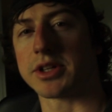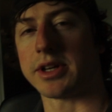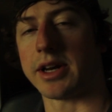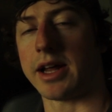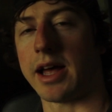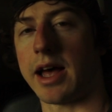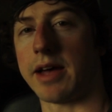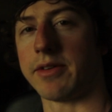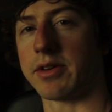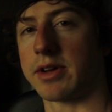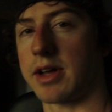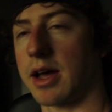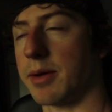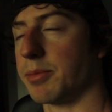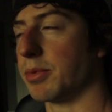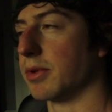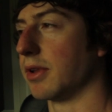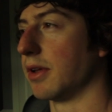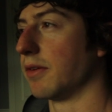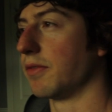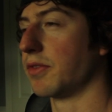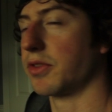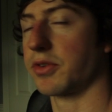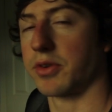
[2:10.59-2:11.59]
going to have a
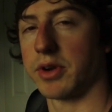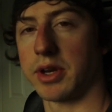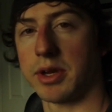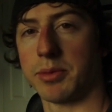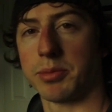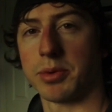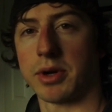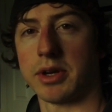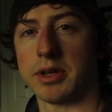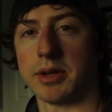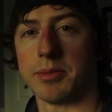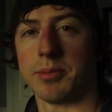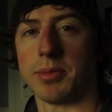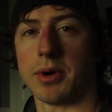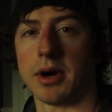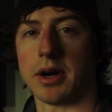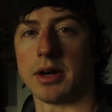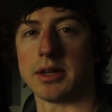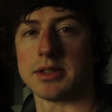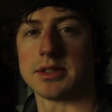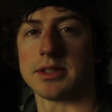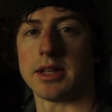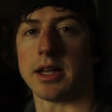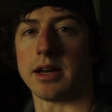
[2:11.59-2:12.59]
couple of 3D printed
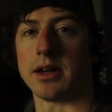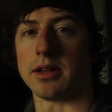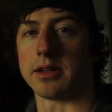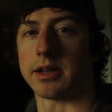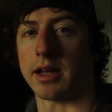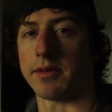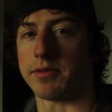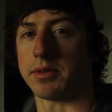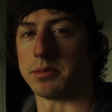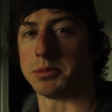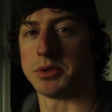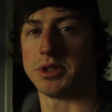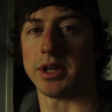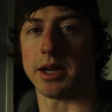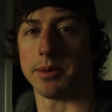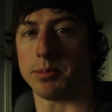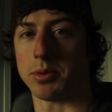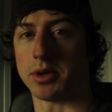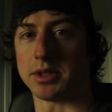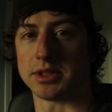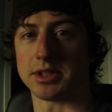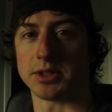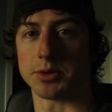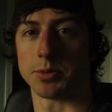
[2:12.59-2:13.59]
parts that I'll get from
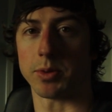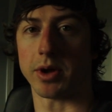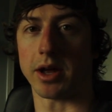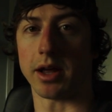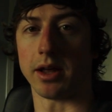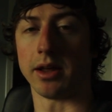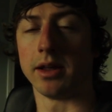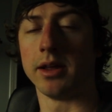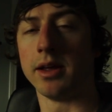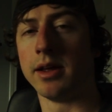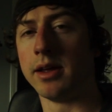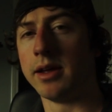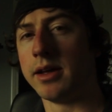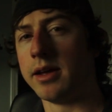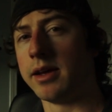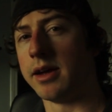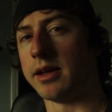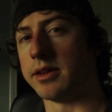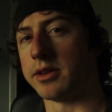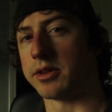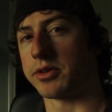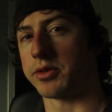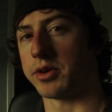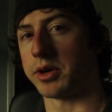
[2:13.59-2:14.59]
Shapeways as well.
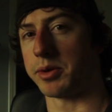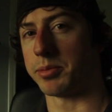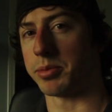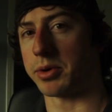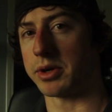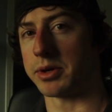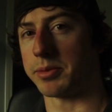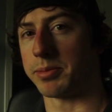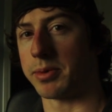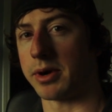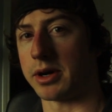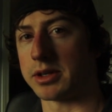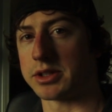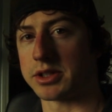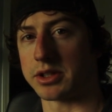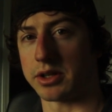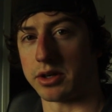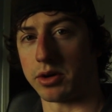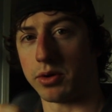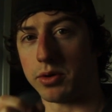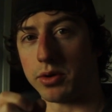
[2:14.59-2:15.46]
The 3D printed parts are going to